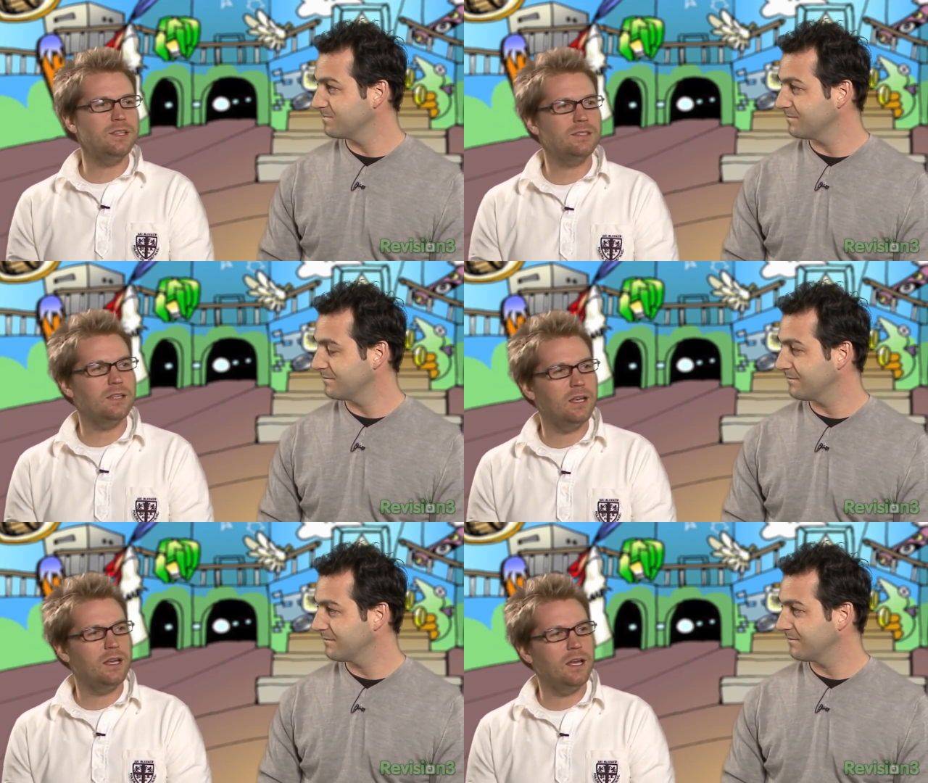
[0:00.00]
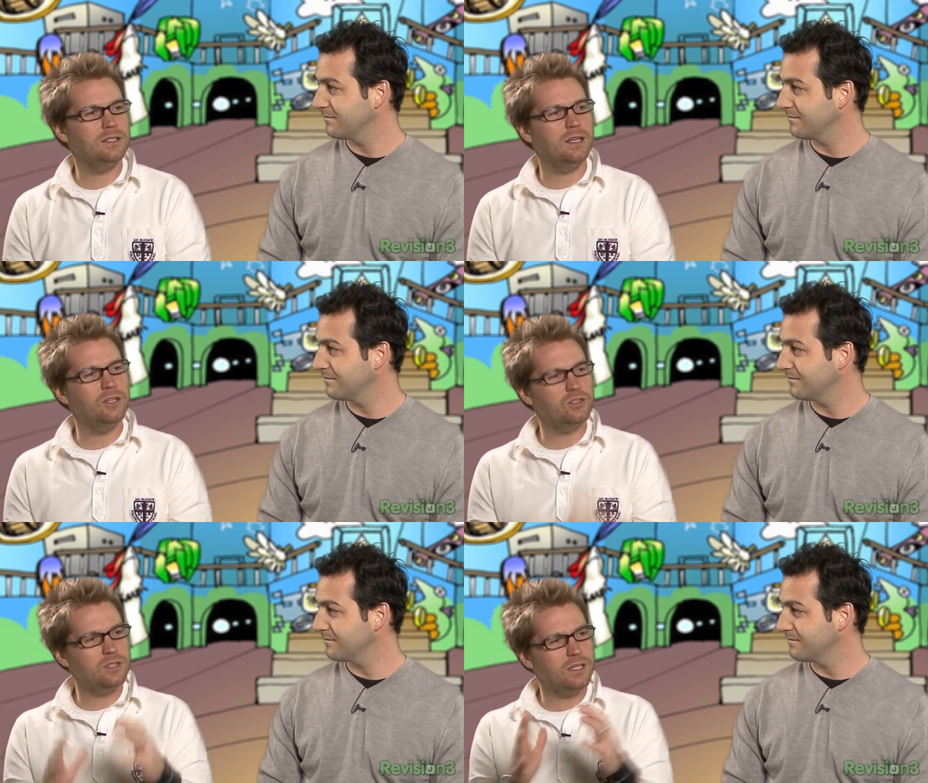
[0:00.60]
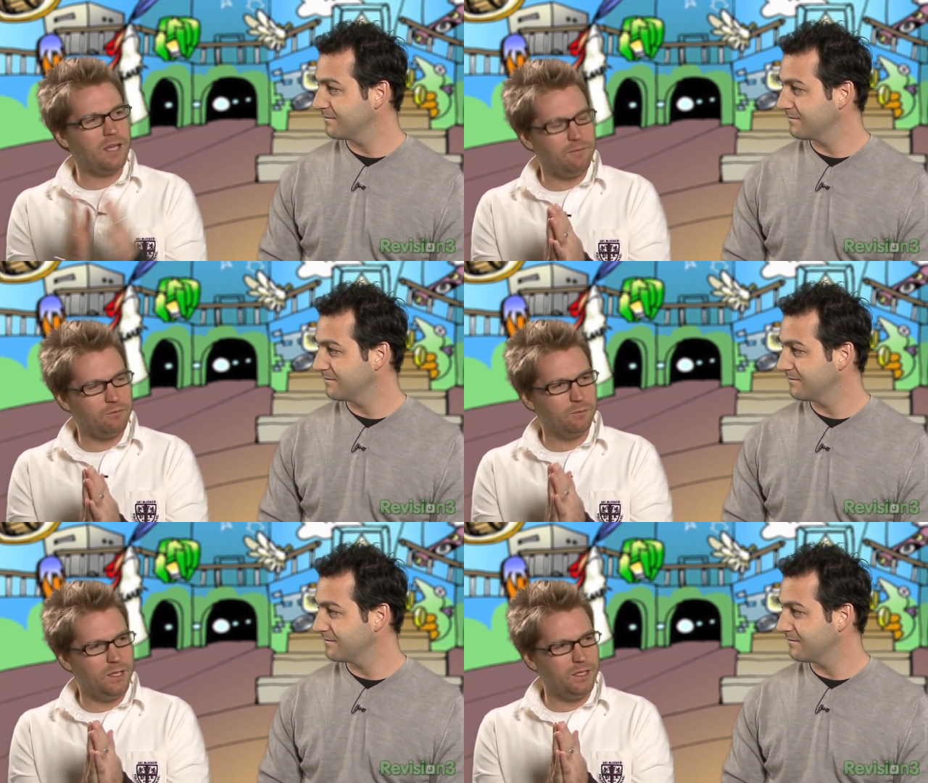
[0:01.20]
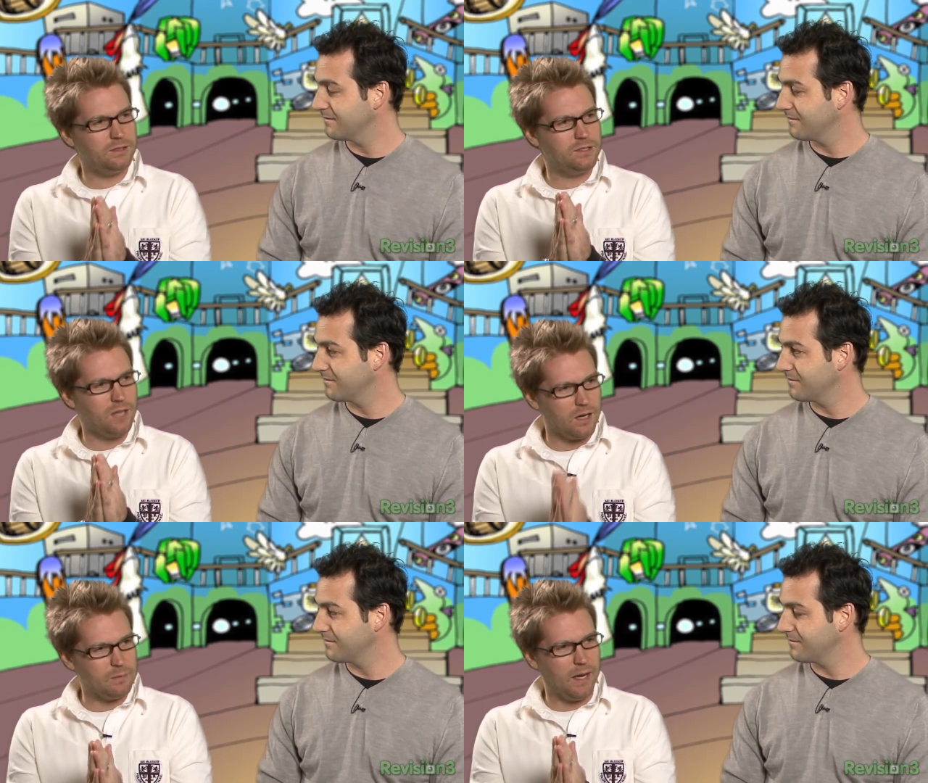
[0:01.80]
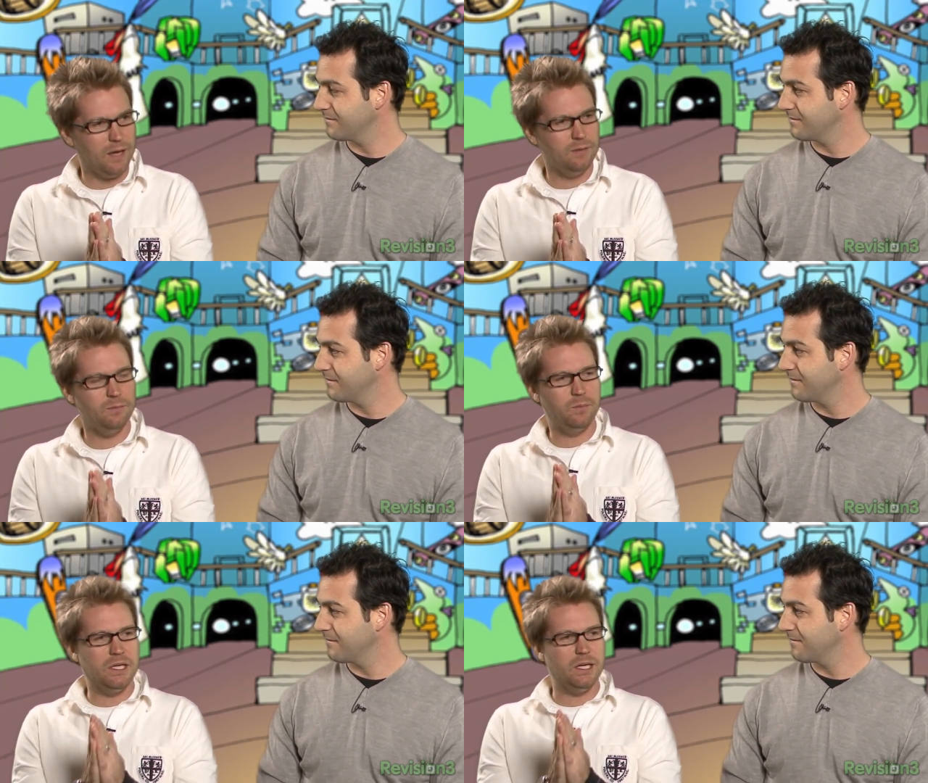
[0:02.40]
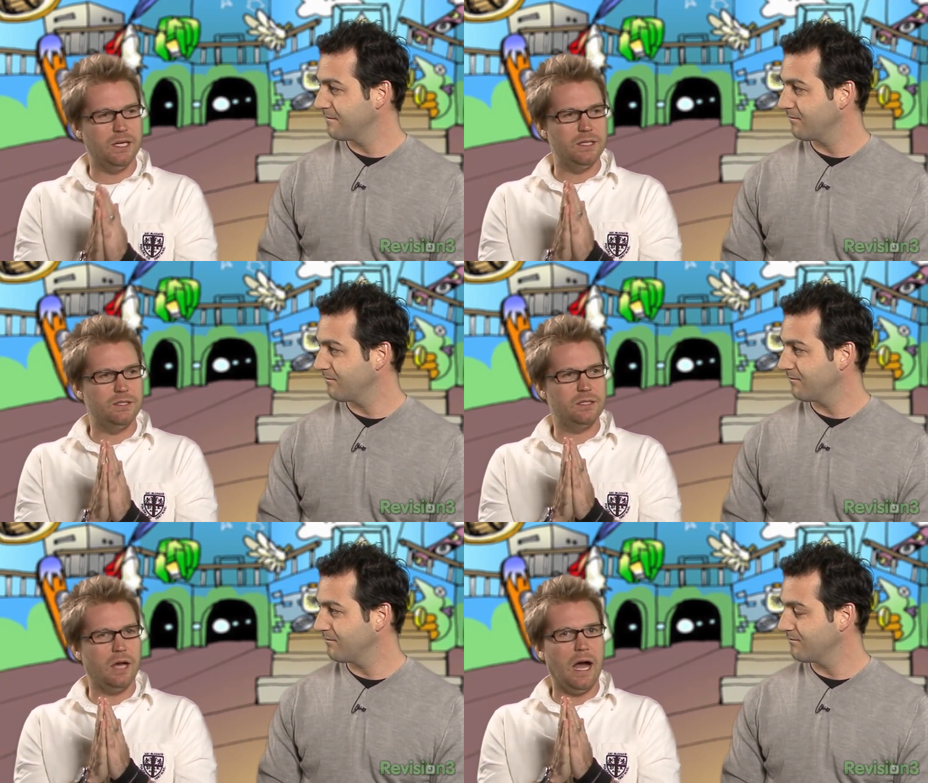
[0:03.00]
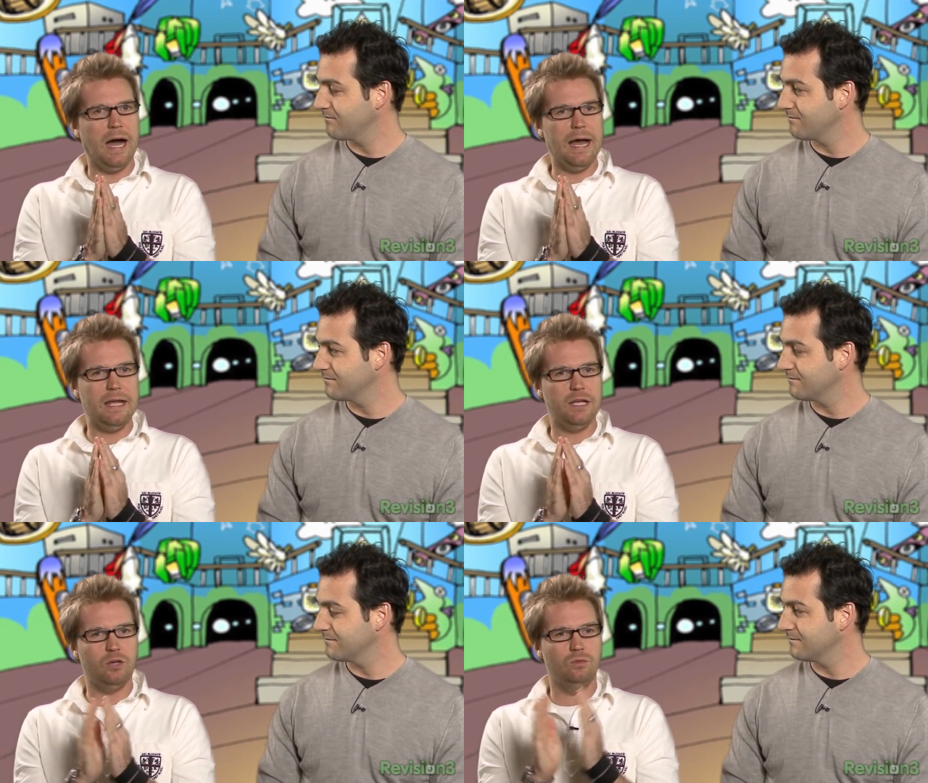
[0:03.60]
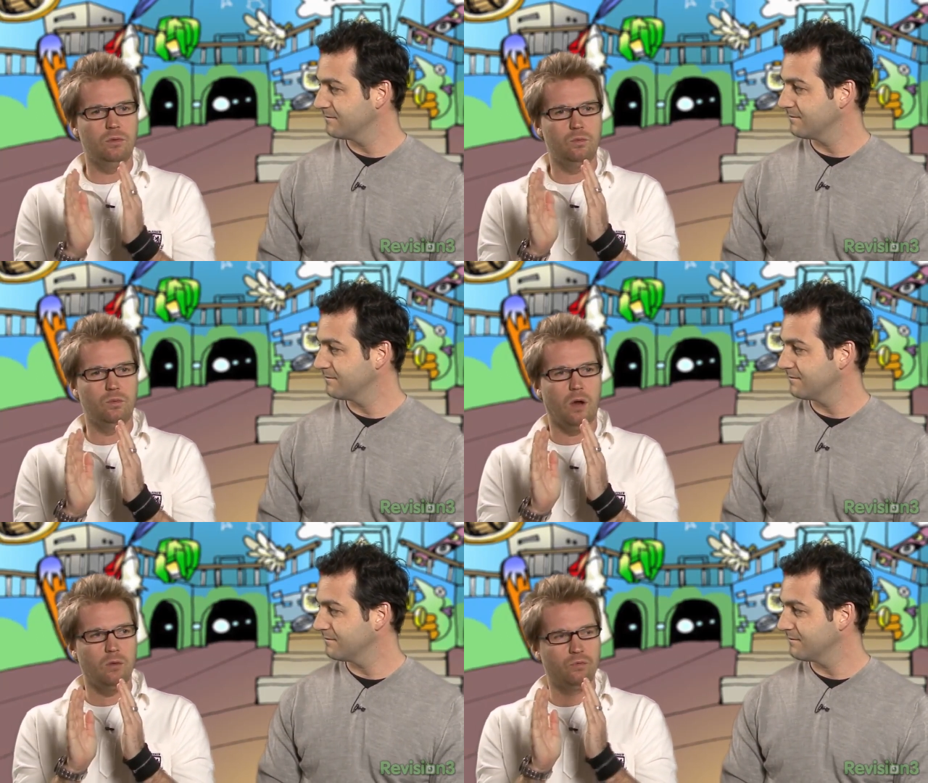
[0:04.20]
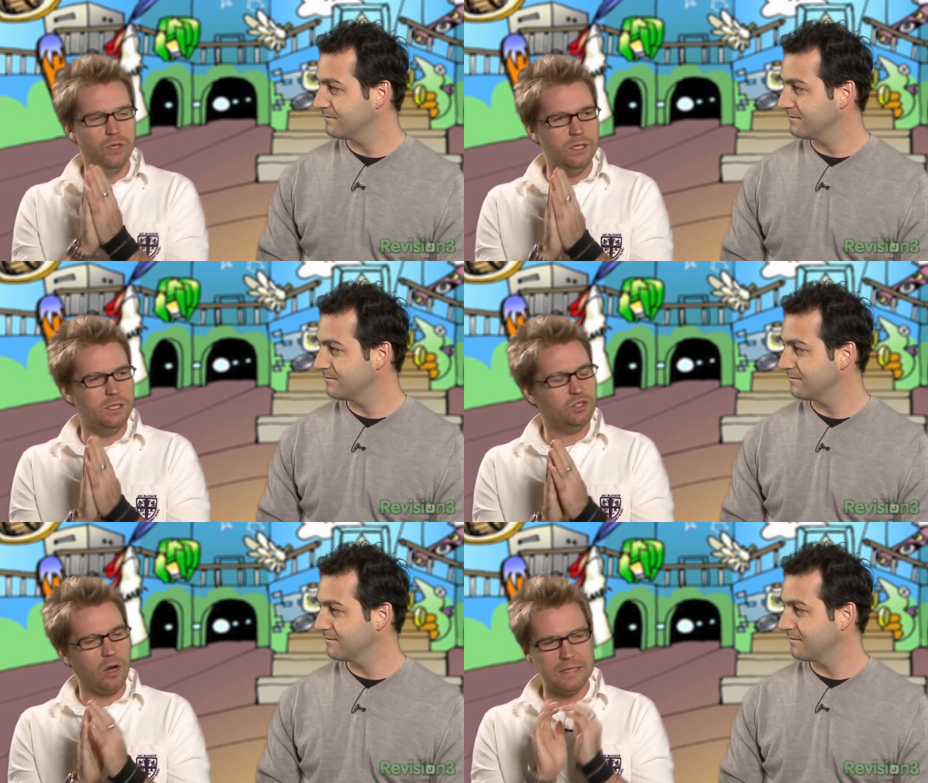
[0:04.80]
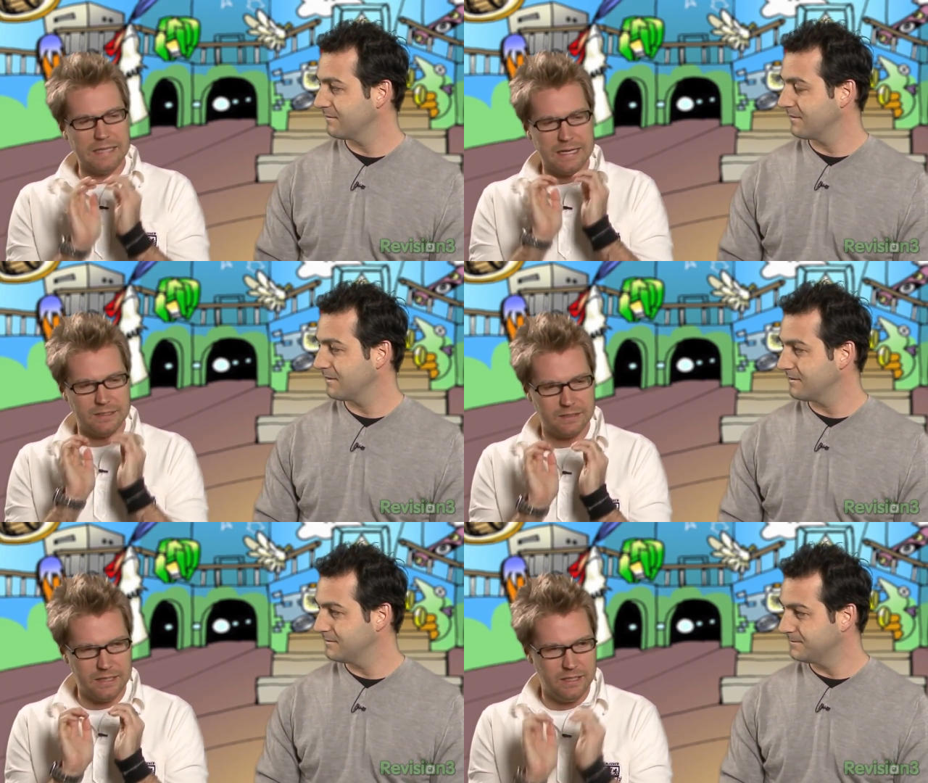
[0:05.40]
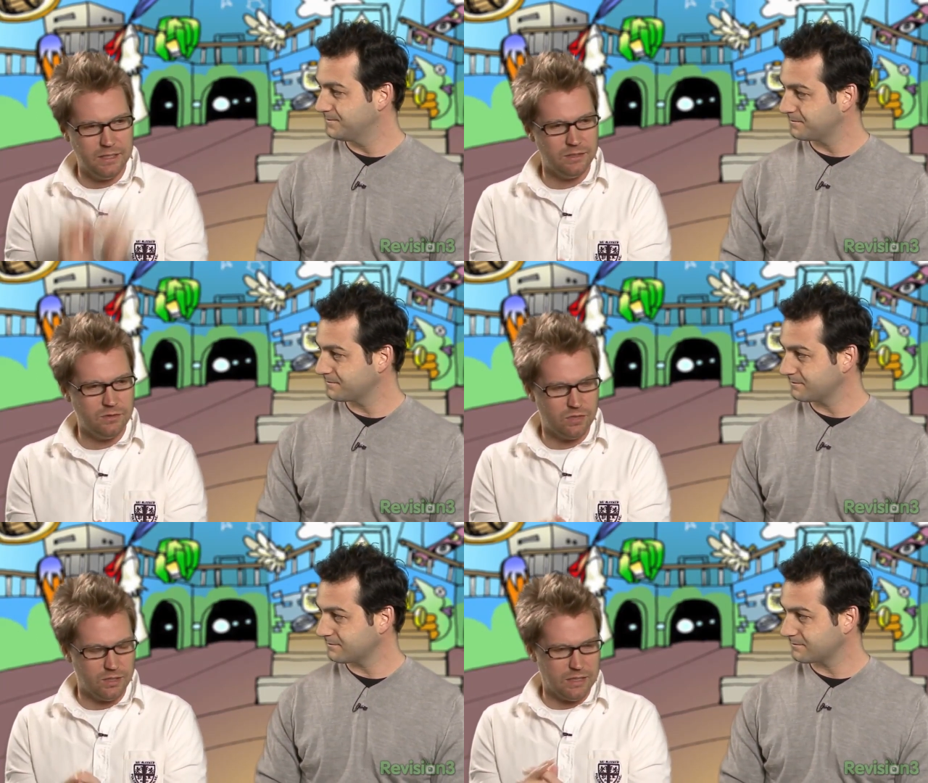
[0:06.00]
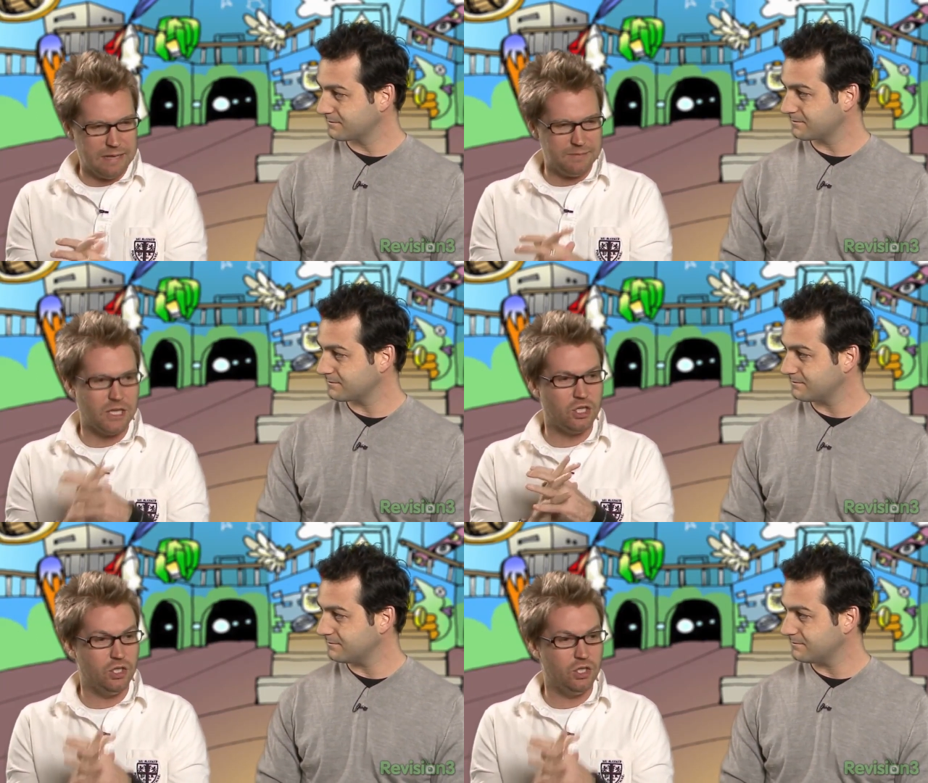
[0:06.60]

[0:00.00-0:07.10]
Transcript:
Speaker 1: this is an interesting game for me to talk about because I really tried to get as into the game as I